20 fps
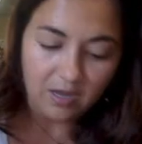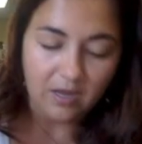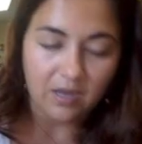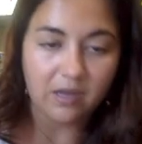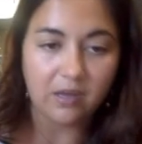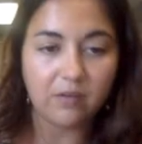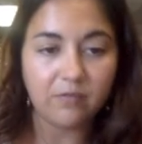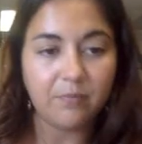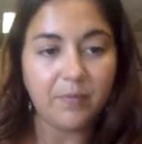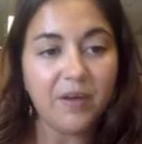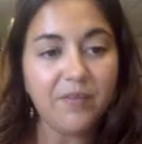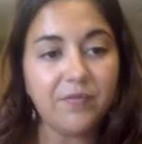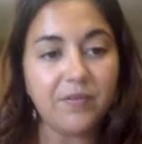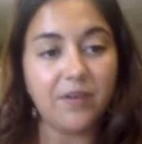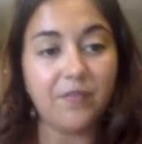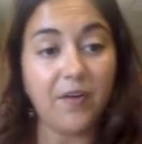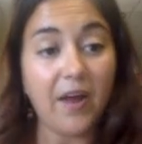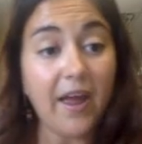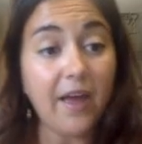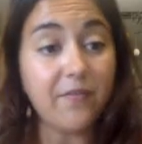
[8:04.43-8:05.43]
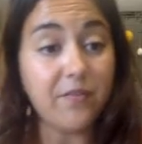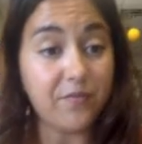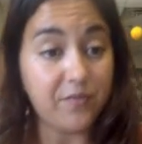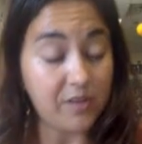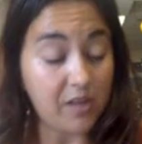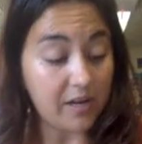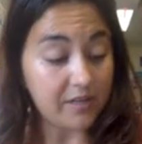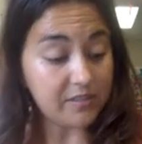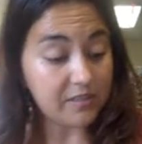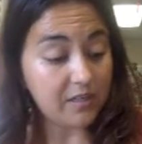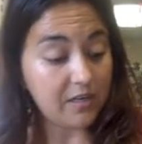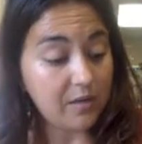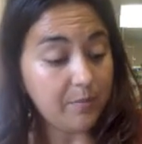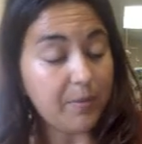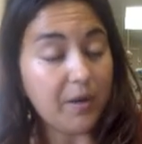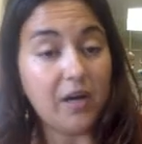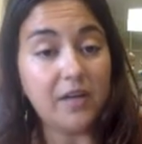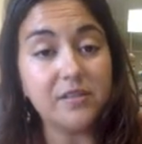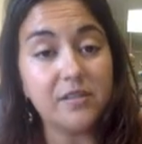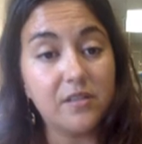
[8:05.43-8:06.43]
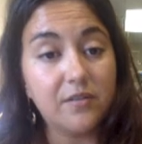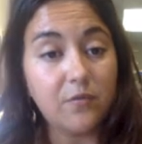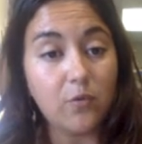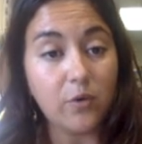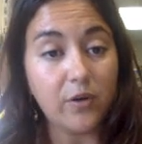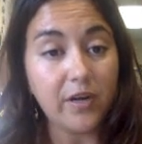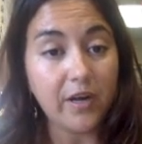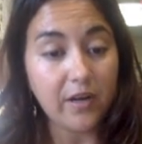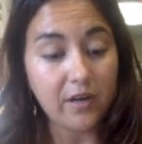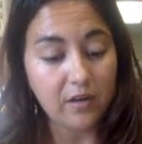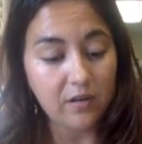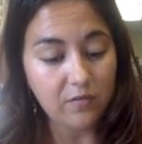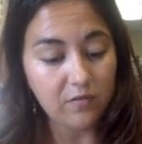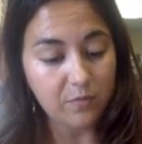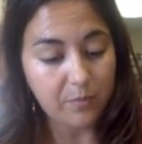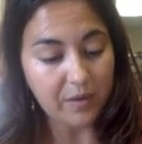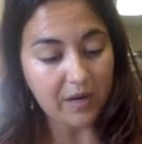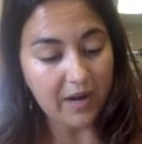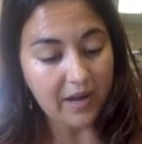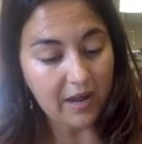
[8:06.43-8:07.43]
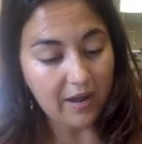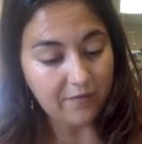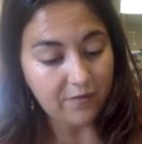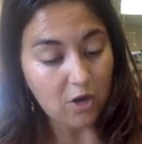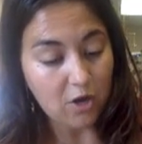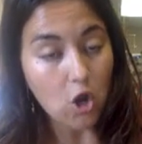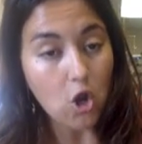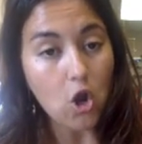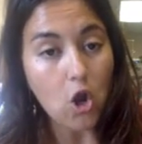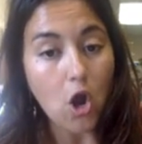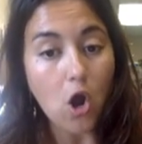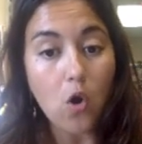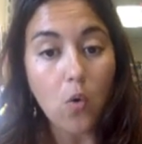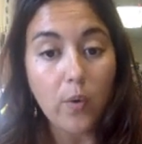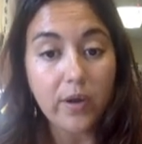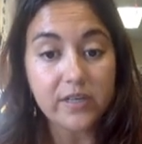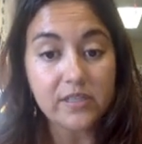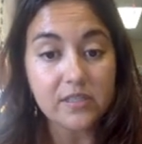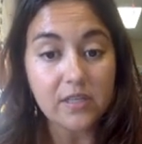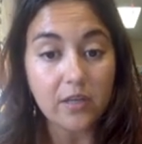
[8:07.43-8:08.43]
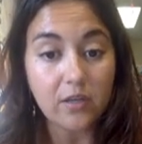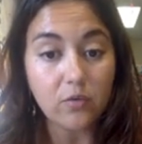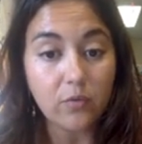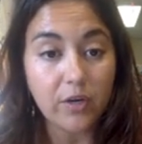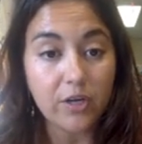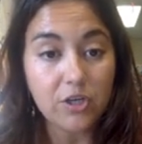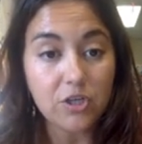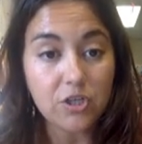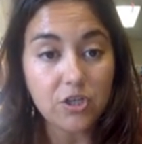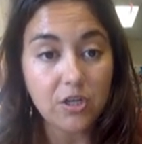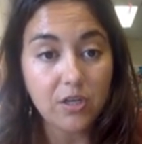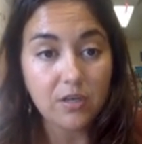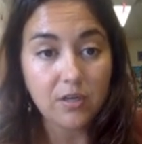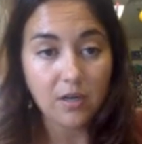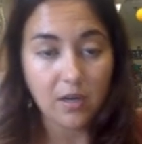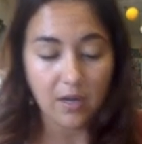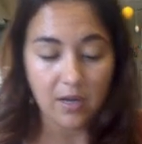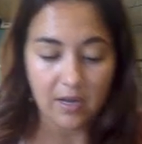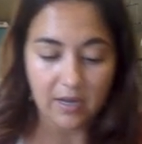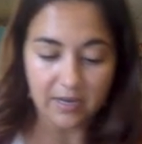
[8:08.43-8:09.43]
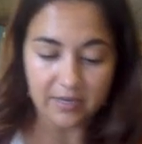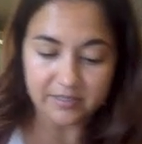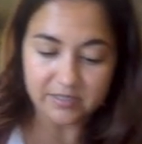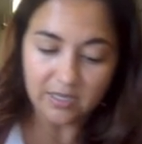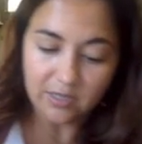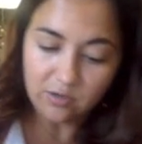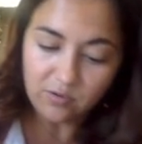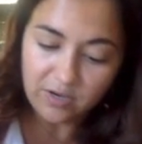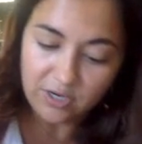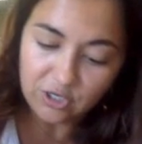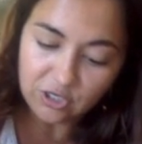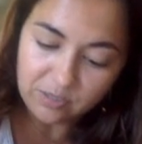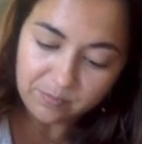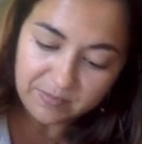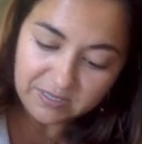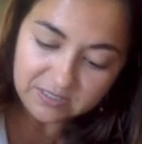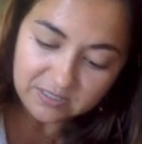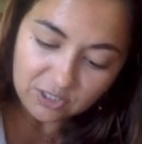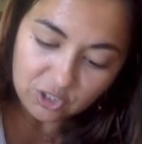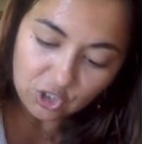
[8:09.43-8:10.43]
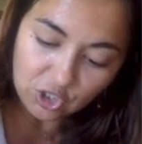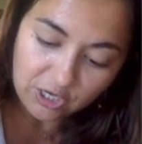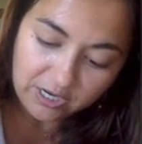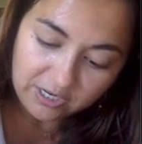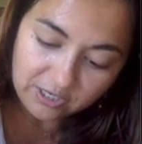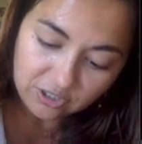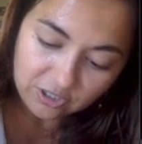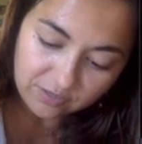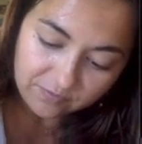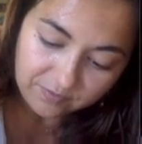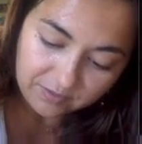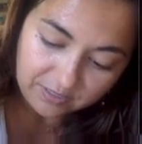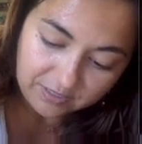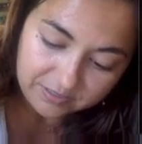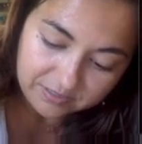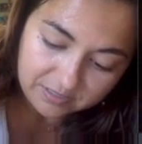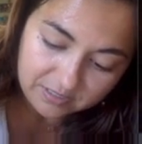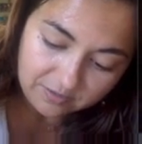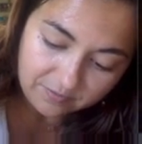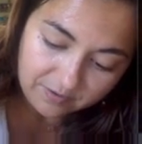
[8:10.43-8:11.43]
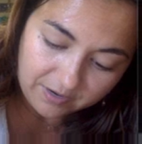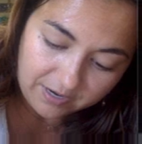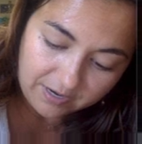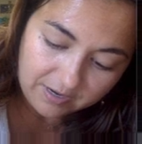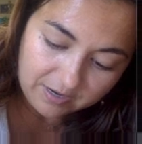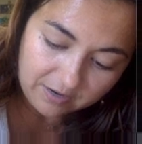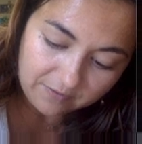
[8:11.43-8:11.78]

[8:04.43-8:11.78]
If I have a velocity, positive or negative, but I have no acceleration, acceleration means a change in velocity, right?